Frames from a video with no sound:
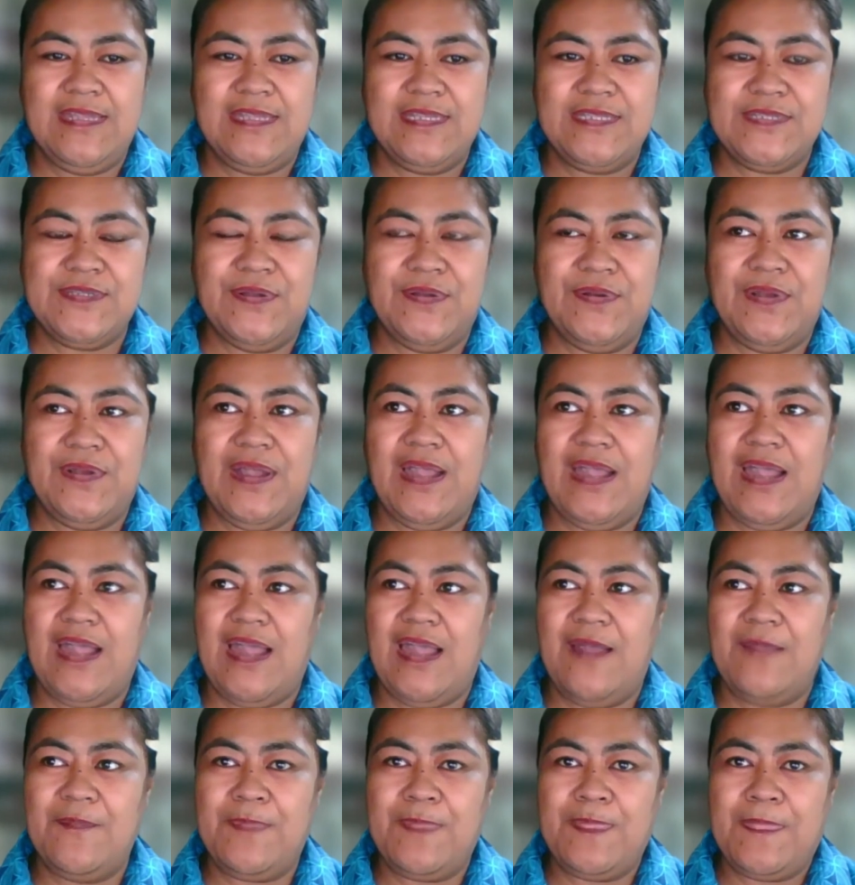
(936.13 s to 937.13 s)
So
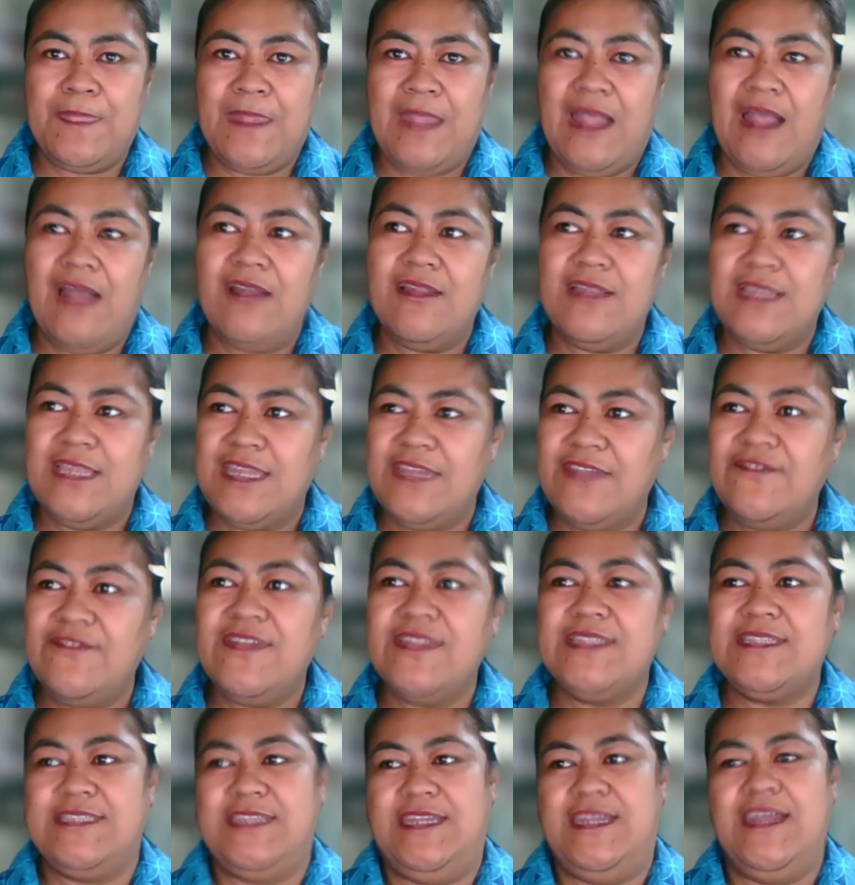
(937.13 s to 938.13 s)
I'll leave
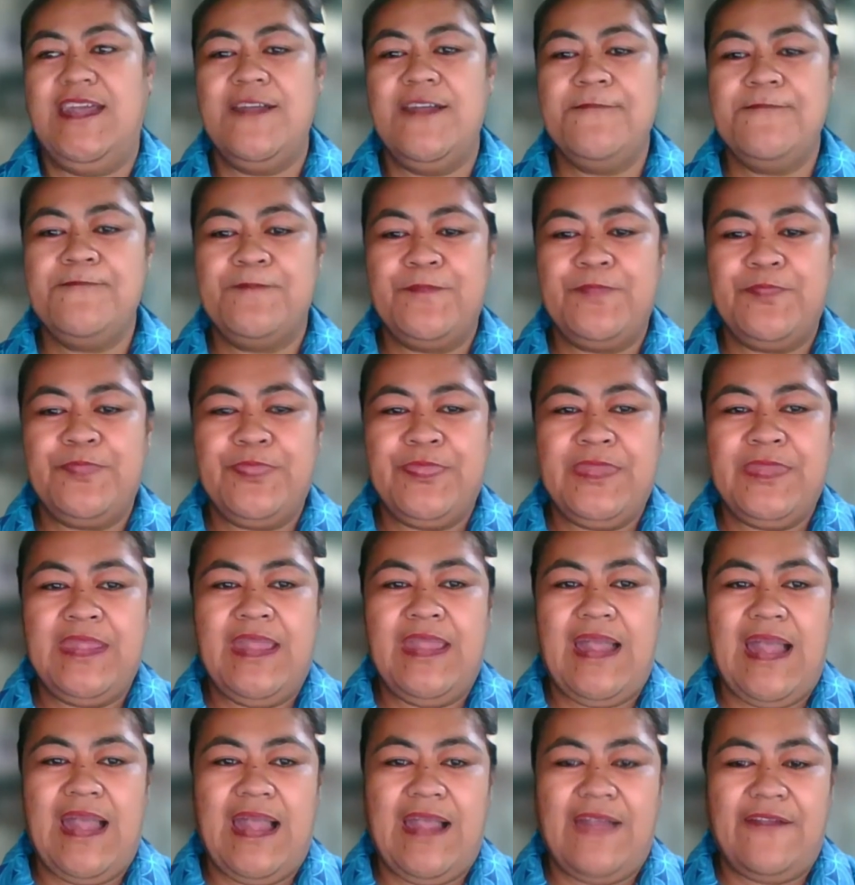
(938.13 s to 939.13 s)
it there
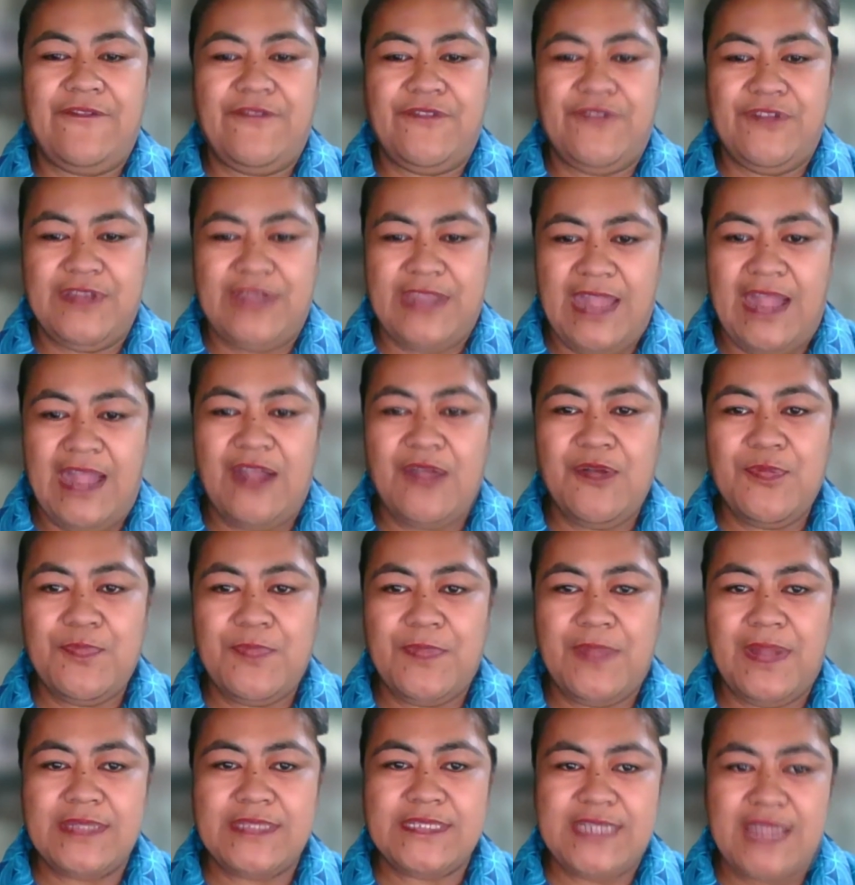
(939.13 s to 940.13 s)
for now,
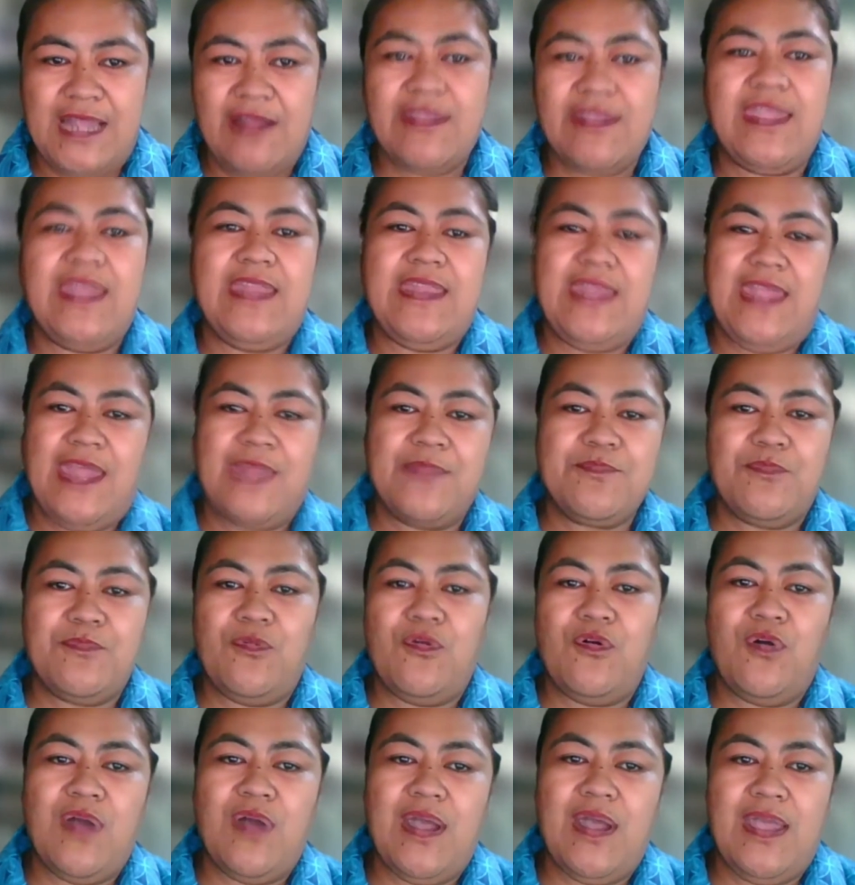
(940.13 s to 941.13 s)
but I can add
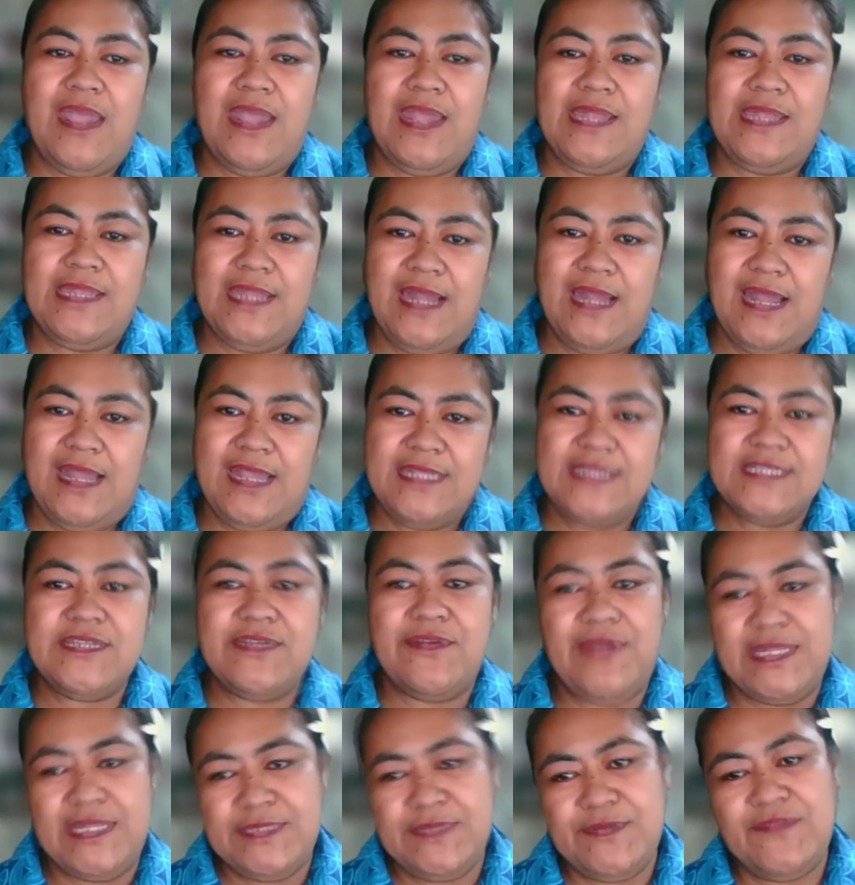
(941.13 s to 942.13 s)
more and
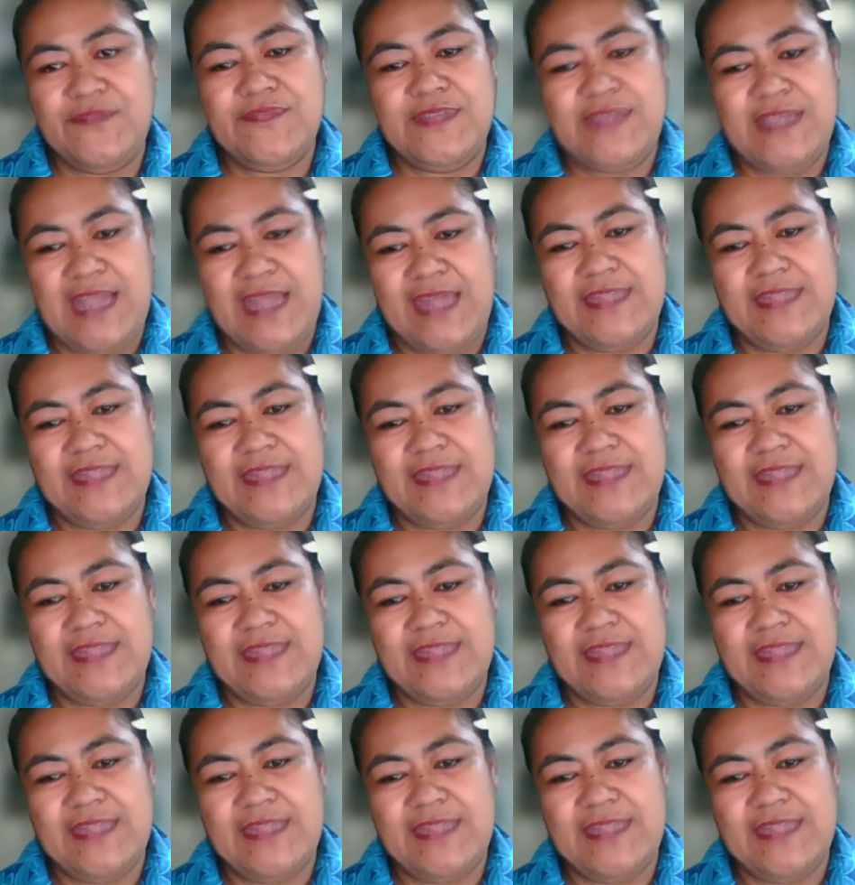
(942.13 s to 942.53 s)
interact with the